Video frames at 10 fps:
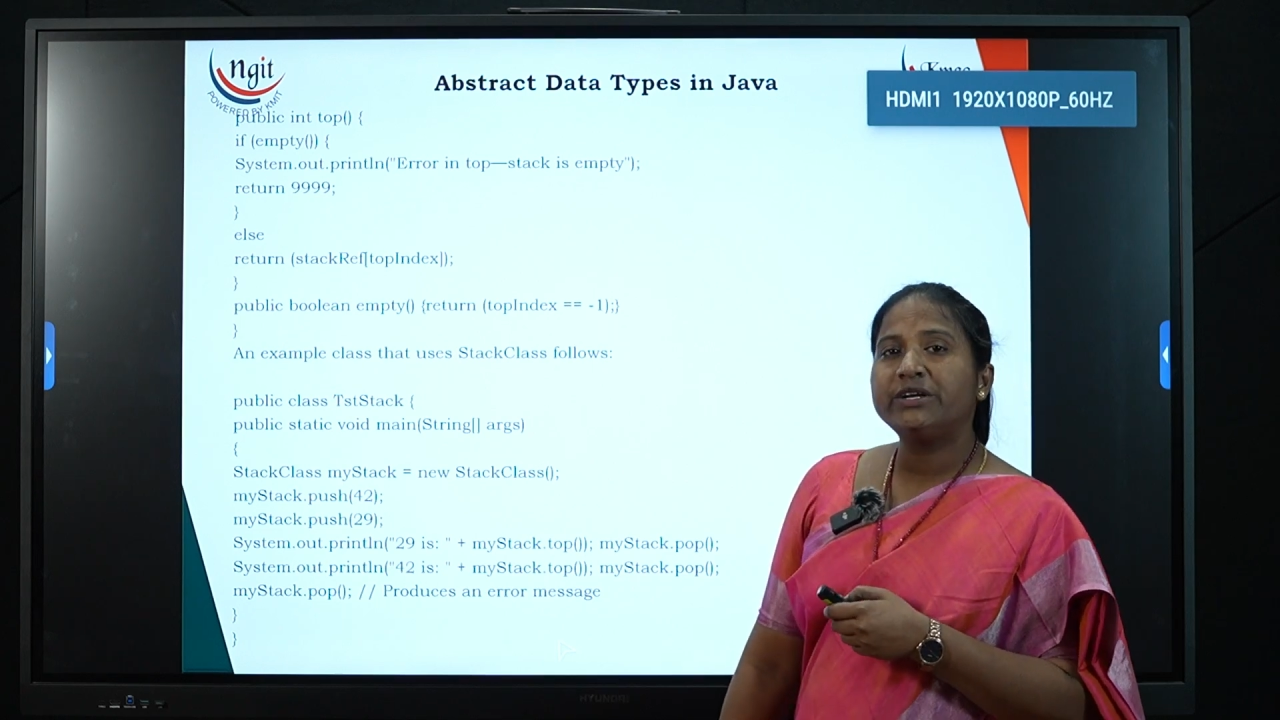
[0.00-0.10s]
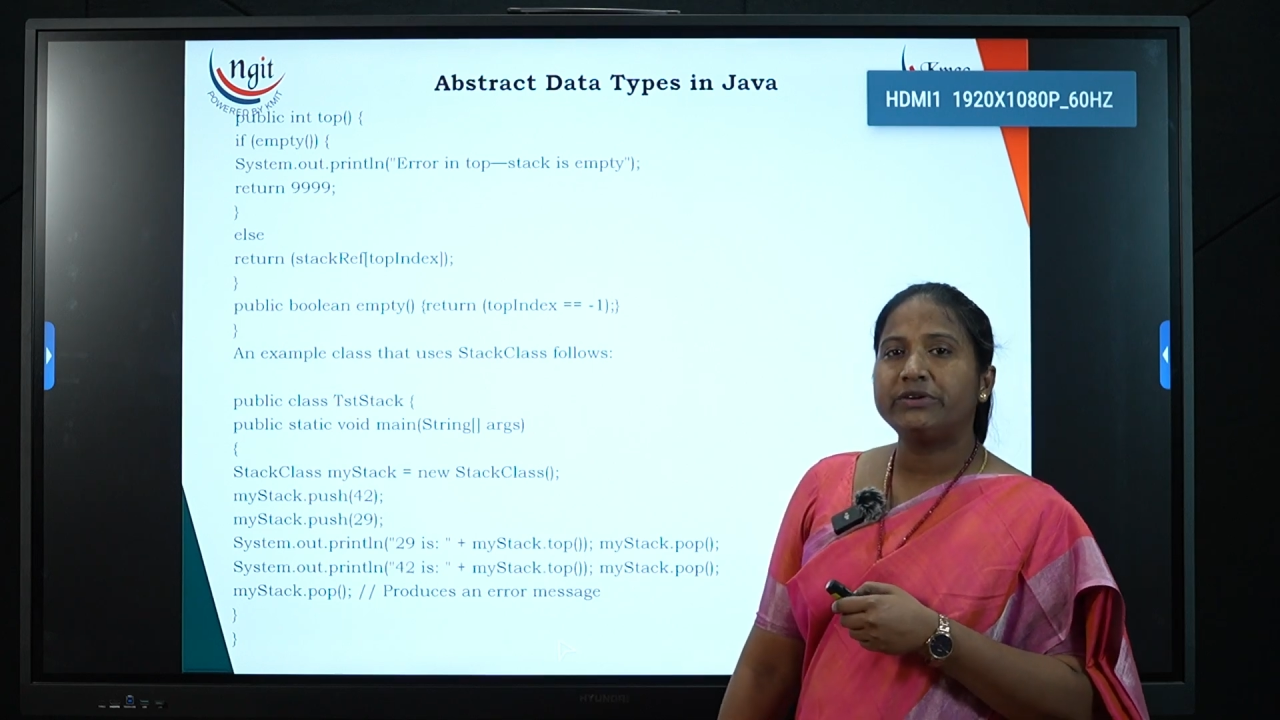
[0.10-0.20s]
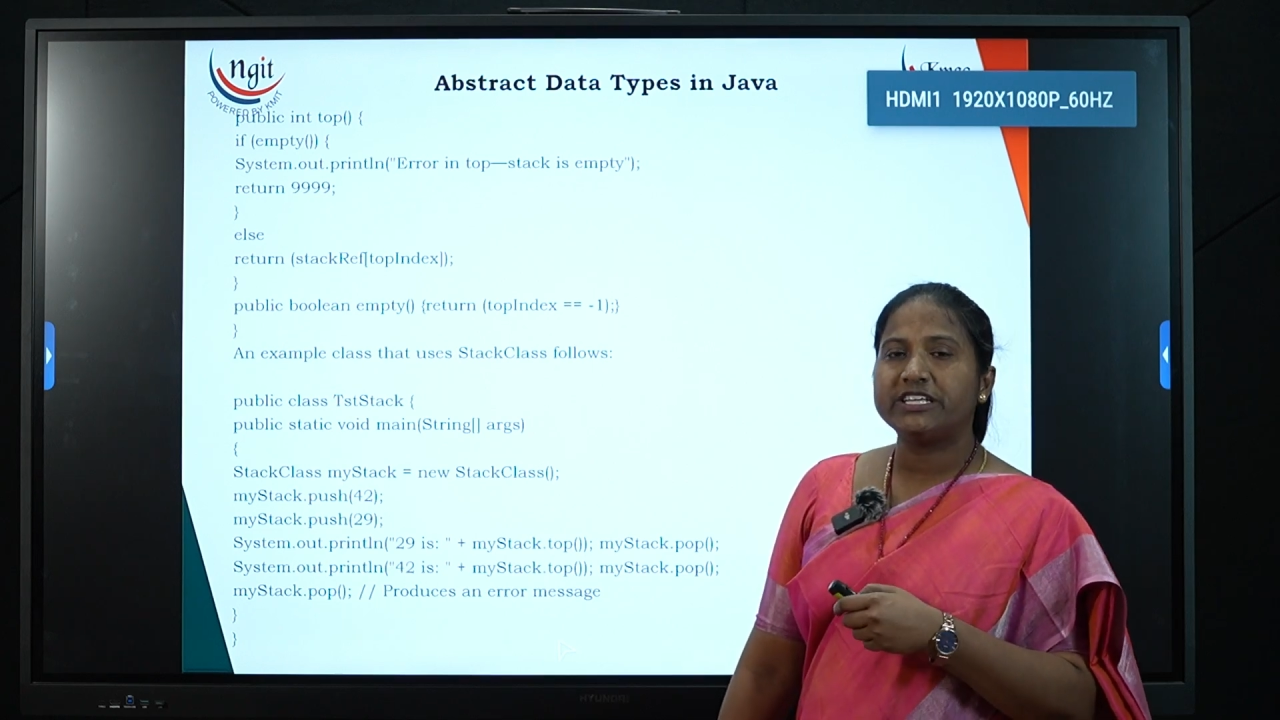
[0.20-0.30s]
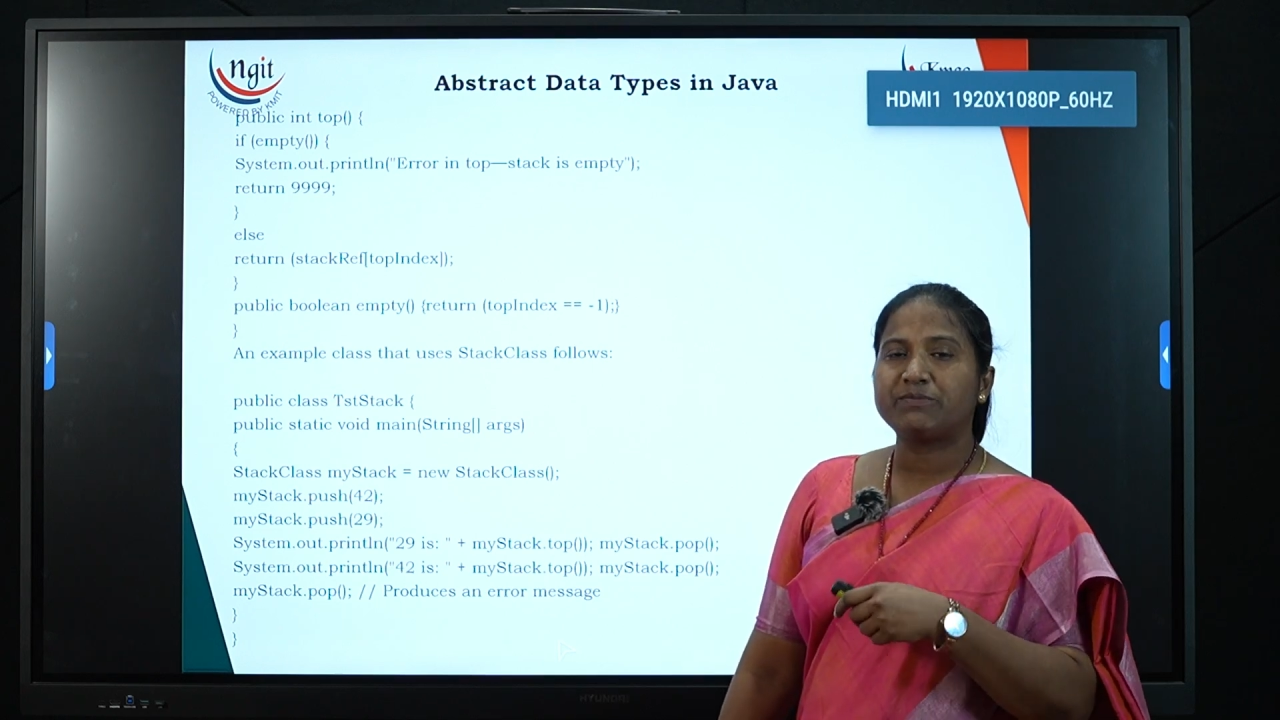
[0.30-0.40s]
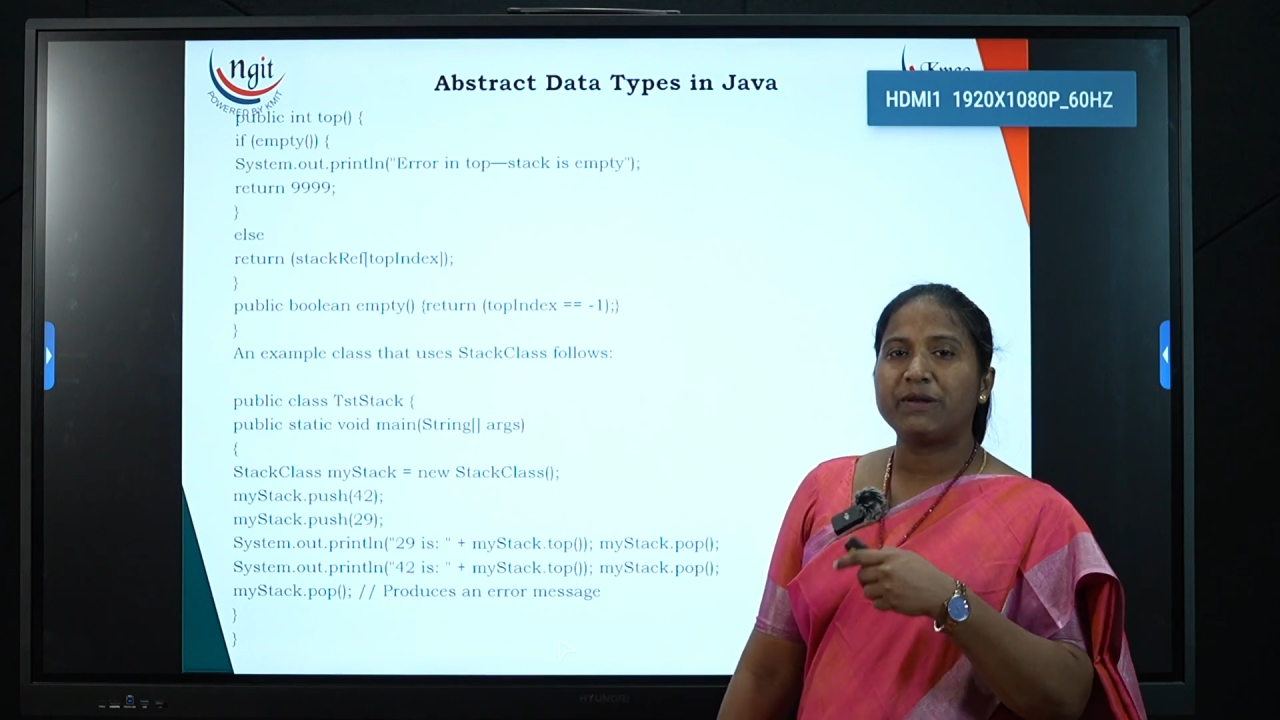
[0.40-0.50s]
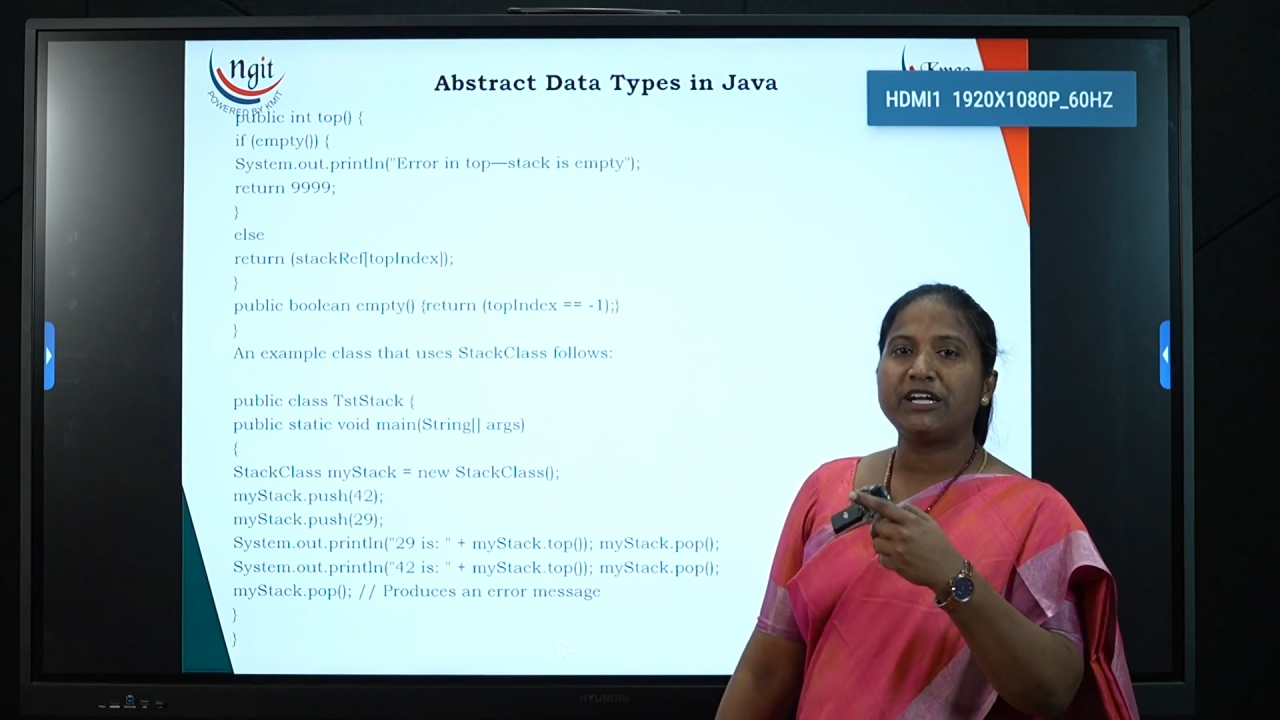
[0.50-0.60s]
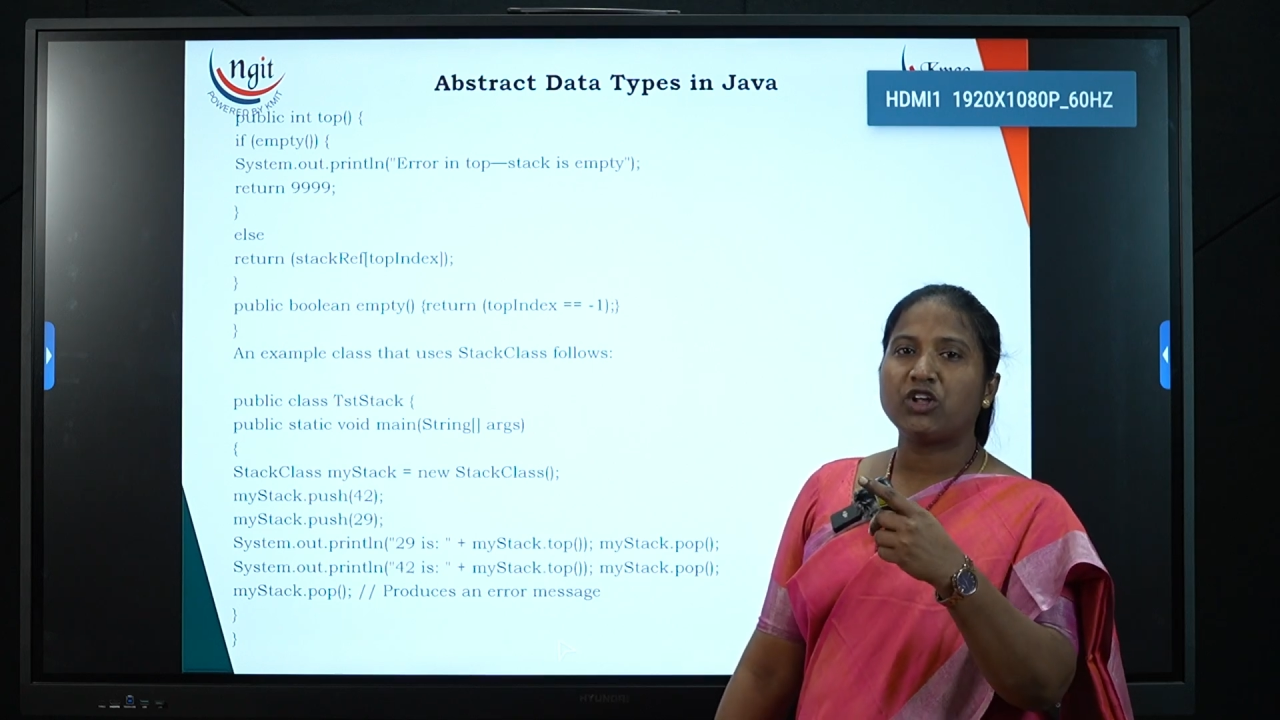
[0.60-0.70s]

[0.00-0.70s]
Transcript: to display